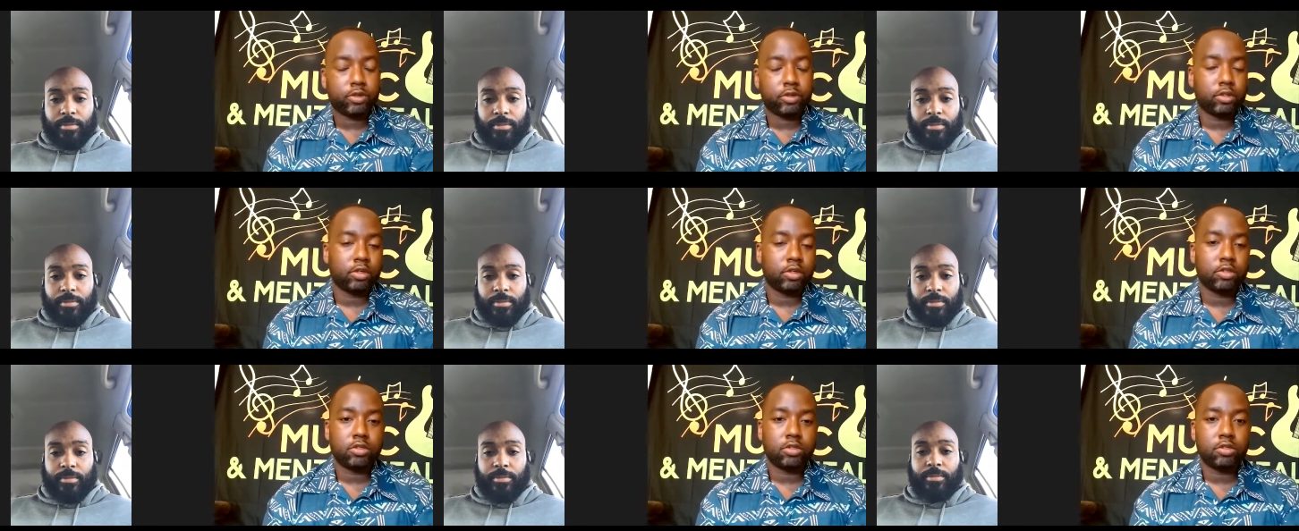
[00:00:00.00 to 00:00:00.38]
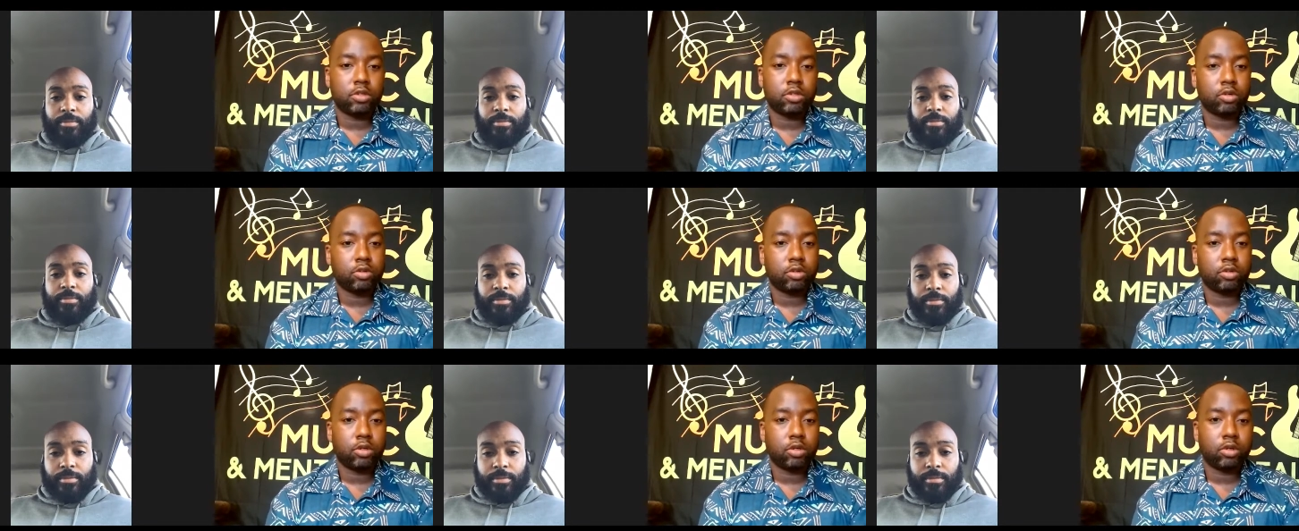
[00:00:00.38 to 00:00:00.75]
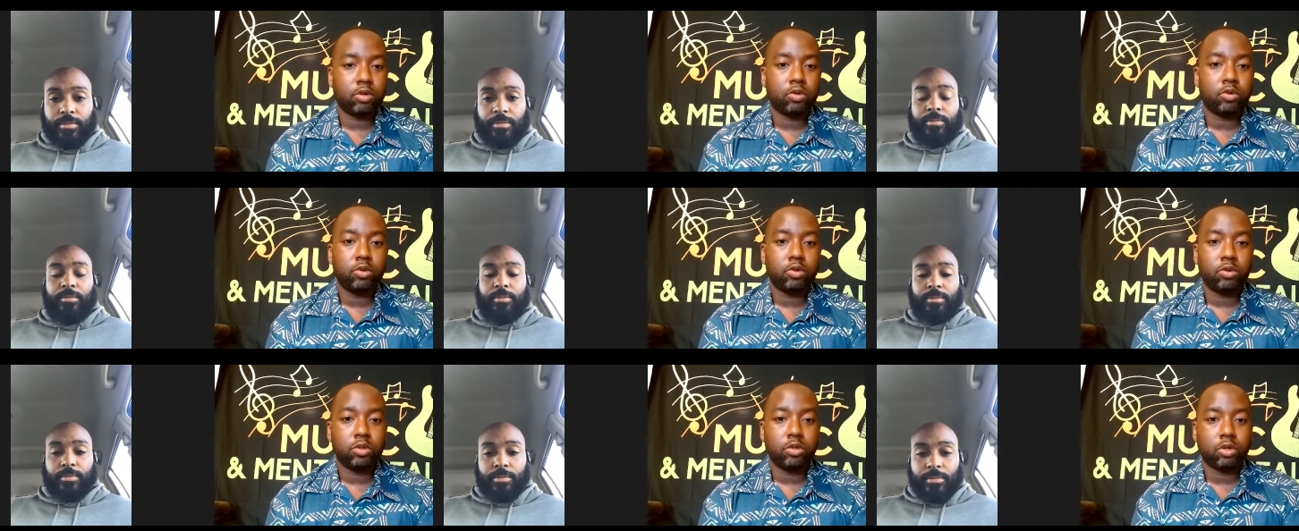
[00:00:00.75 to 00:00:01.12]
Speaker 1: For those who don't know
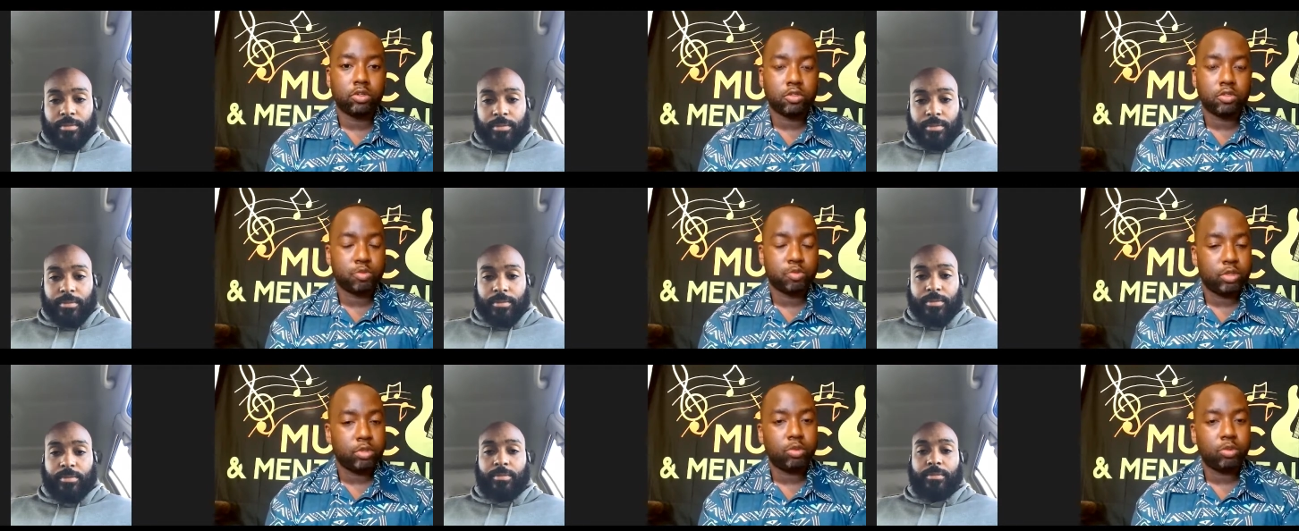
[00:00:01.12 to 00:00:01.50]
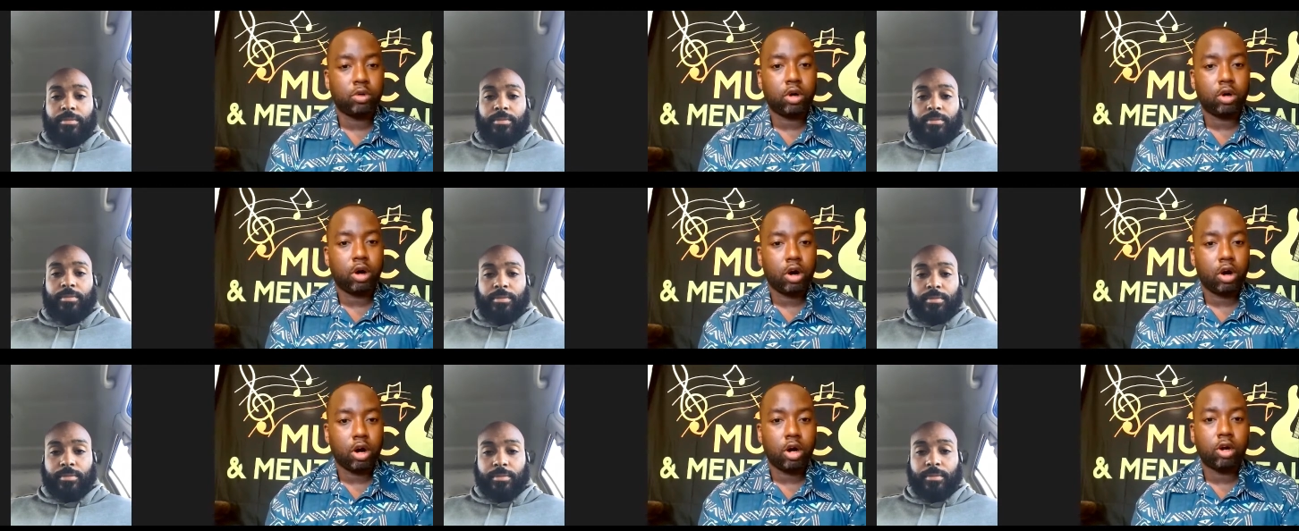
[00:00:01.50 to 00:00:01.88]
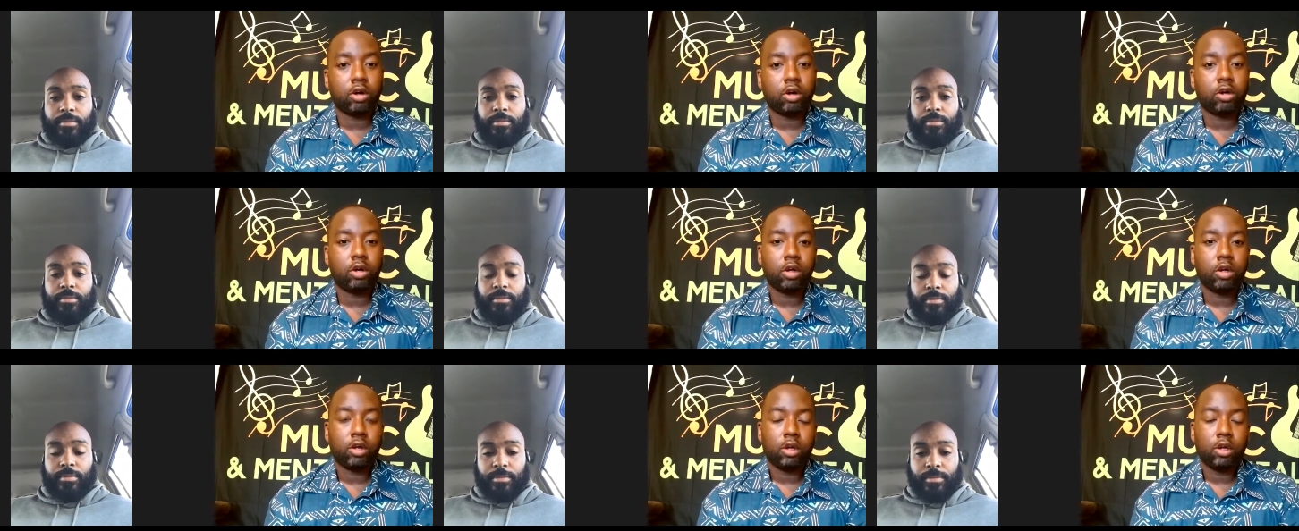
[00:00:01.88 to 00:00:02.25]
who those people
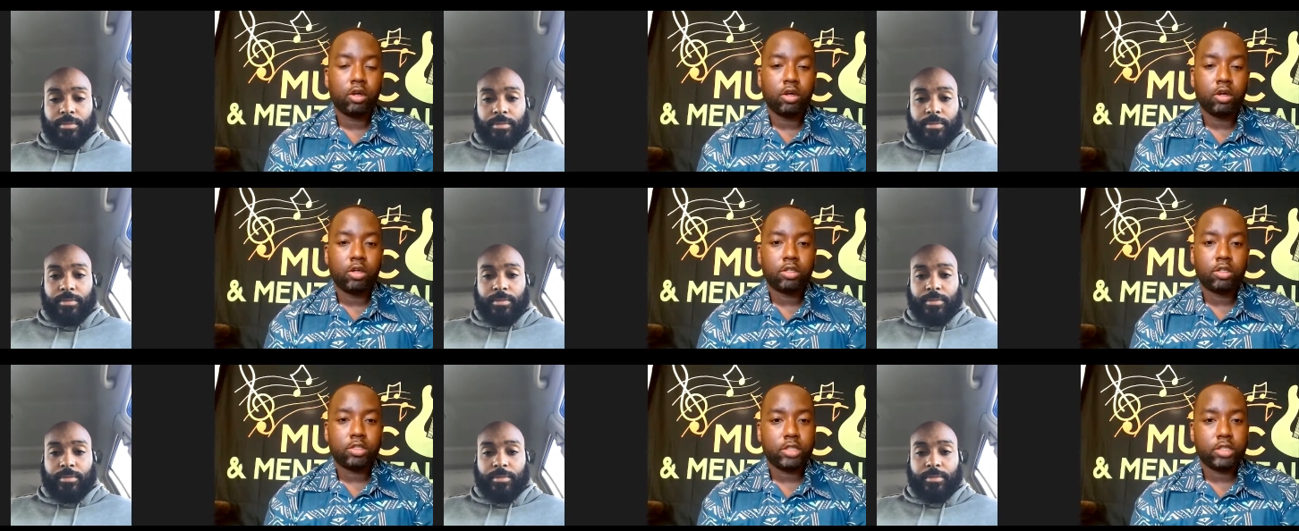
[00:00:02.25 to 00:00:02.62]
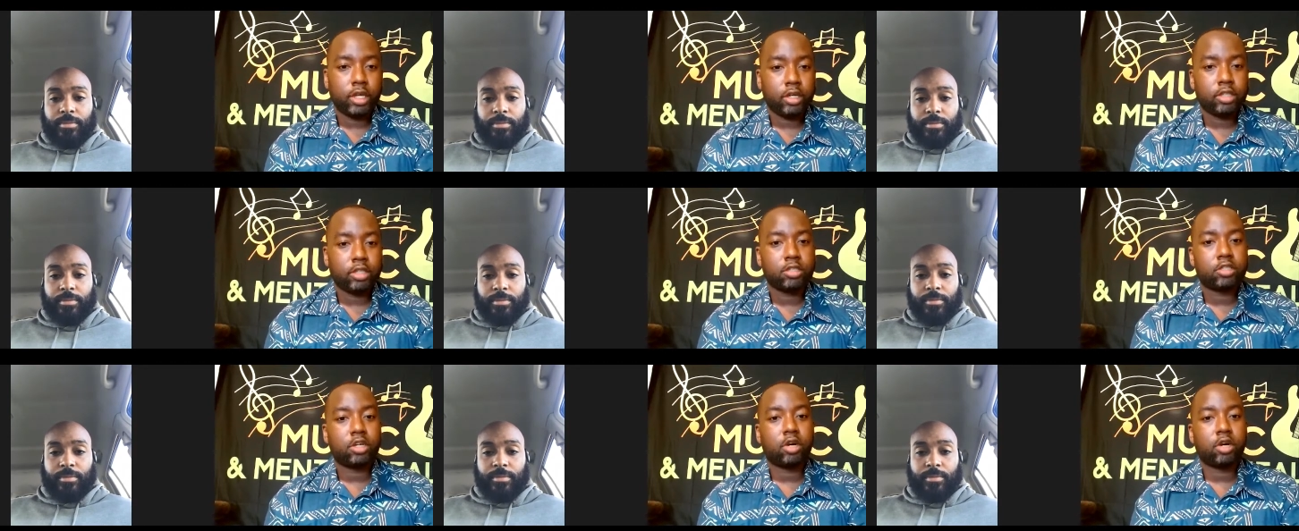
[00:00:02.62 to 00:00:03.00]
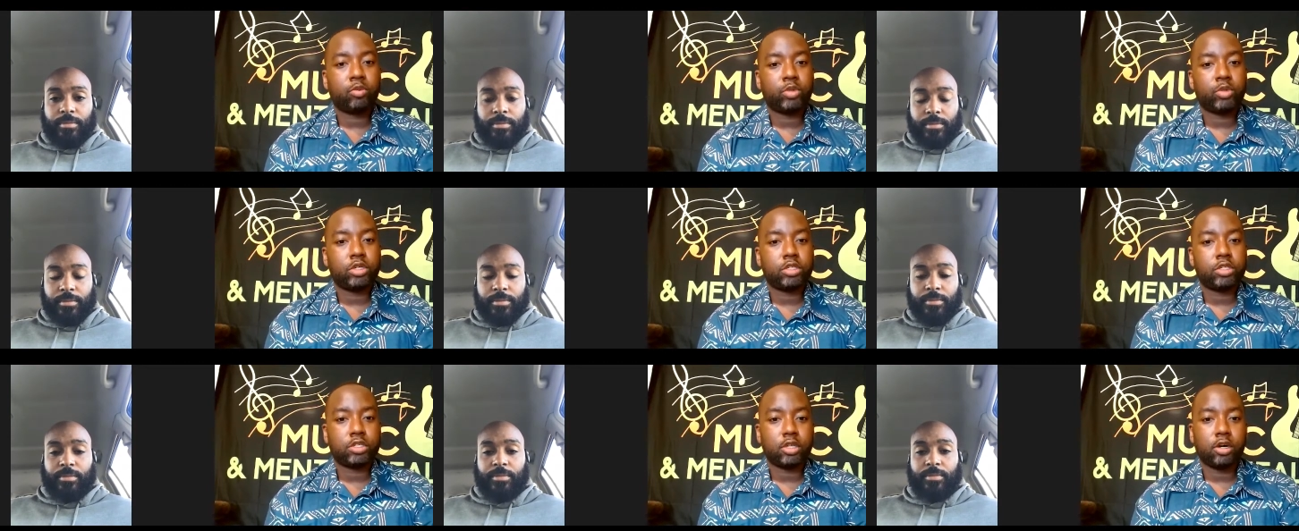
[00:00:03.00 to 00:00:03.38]
are, Shannon
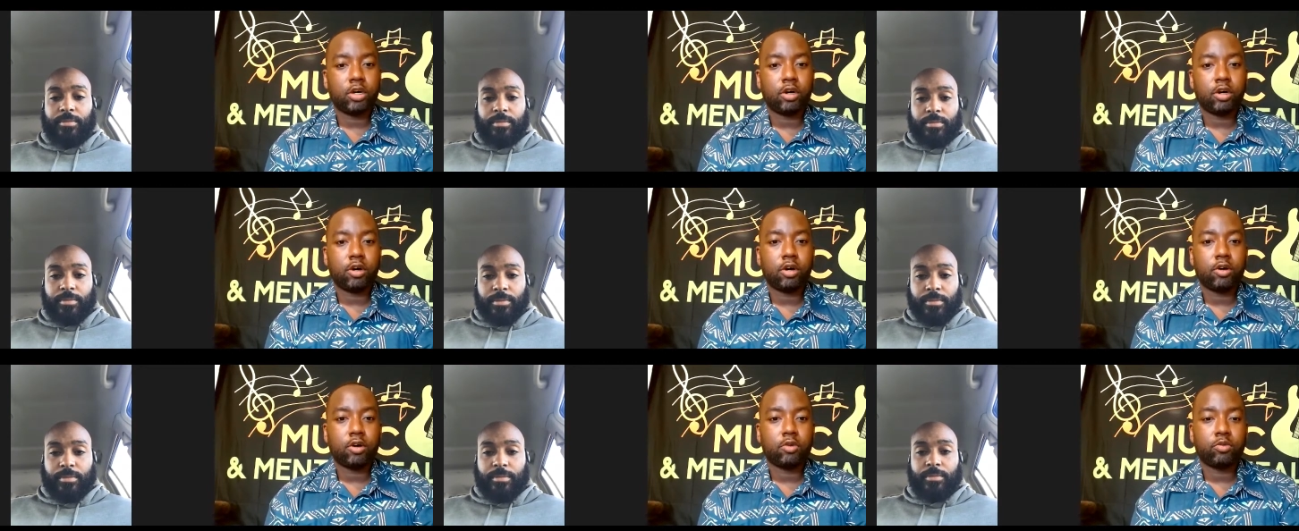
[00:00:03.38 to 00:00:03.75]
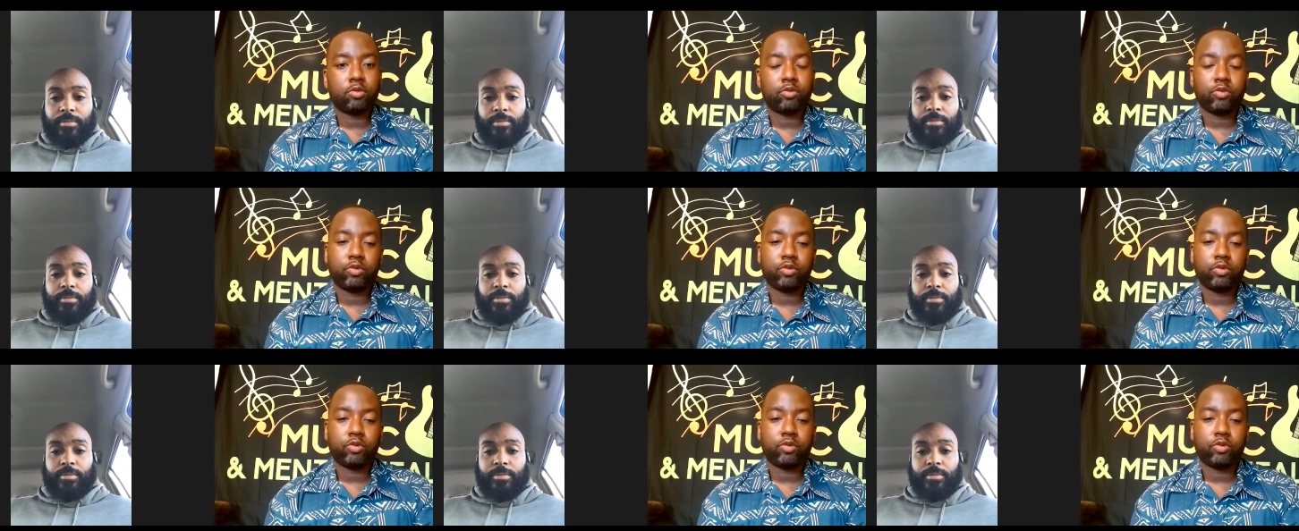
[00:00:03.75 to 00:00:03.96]
Sharpe is a